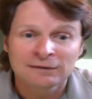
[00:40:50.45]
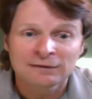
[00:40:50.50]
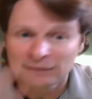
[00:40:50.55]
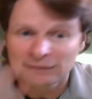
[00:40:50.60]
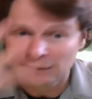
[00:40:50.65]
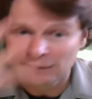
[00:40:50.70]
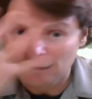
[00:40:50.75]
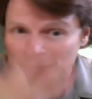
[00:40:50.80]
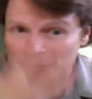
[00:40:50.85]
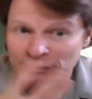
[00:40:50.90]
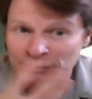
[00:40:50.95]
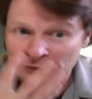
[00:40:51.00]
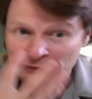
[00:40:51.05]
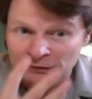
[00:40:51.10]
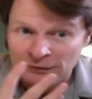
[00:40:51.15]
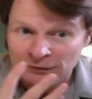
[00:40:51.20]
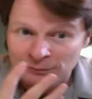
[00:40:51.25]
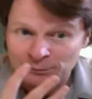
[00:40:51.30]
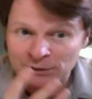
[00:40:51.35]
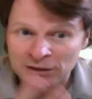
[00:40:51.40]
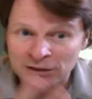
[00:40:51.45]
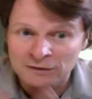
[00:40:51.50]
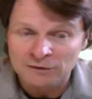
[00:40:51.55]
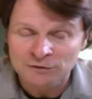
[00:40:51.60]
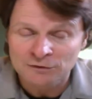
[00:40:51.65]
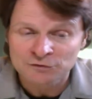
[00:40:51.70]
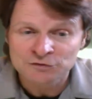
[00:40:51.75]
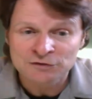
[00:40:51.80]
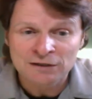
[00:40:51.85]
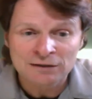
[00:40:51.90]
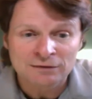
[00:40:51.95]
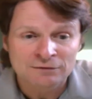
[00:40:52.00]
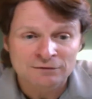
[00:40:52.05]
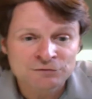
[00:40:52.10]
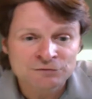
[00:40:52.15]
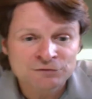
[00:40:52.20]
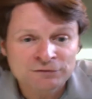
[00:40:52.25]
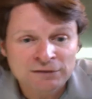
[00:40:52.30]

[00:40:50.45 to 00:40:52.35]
and not thinking about ourselves.